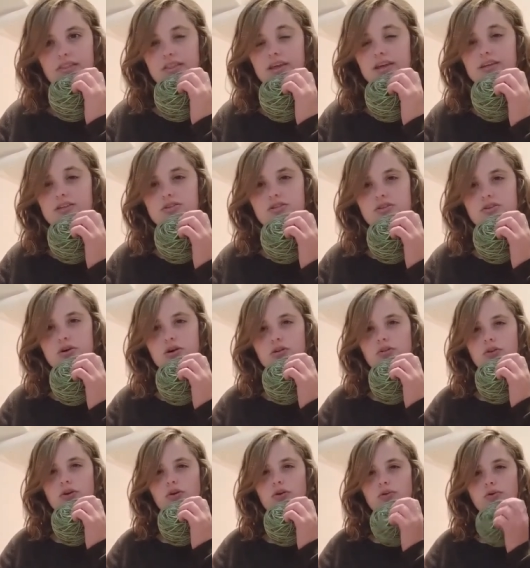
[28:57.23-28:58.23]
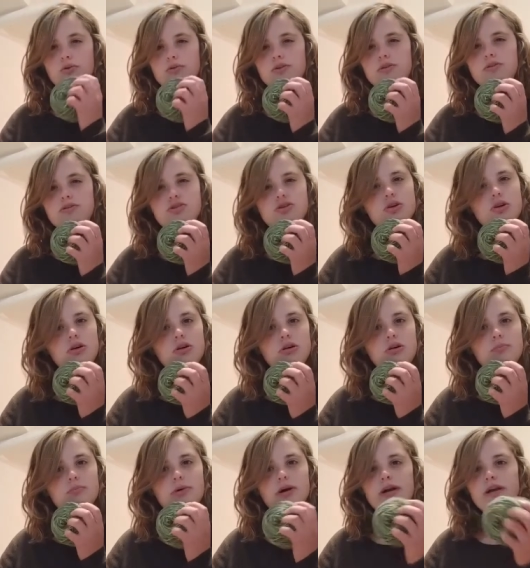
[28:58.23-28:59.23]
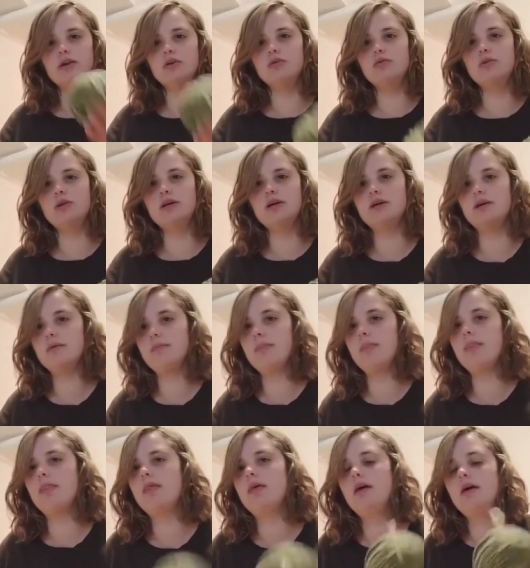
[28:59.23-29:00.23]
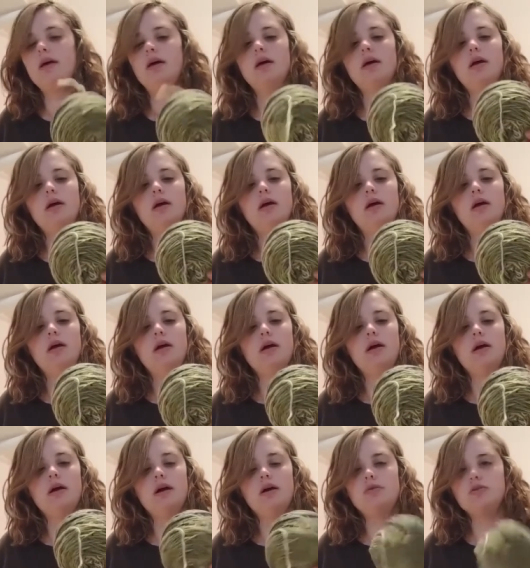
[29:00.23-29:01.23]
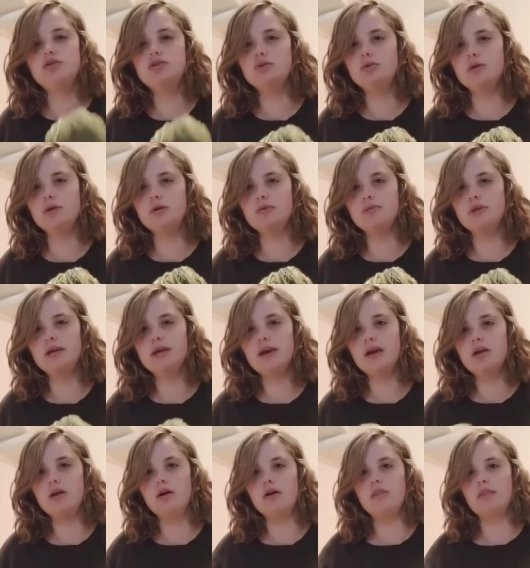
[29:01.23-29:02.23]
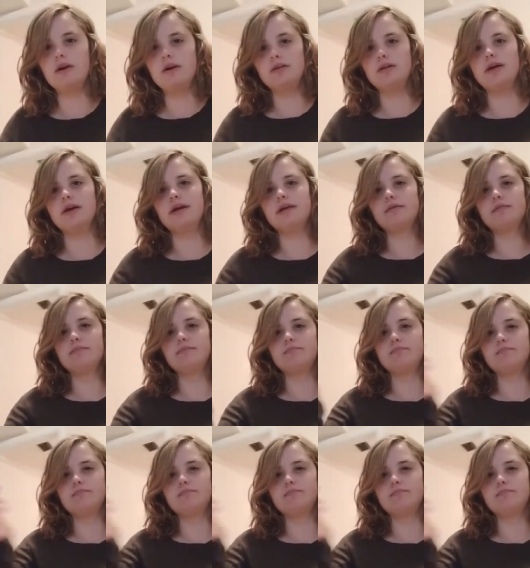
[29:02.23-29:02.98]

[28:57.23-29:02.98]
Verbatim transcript: think it's just called the Golden Shawl by Unit, which you can only get on their like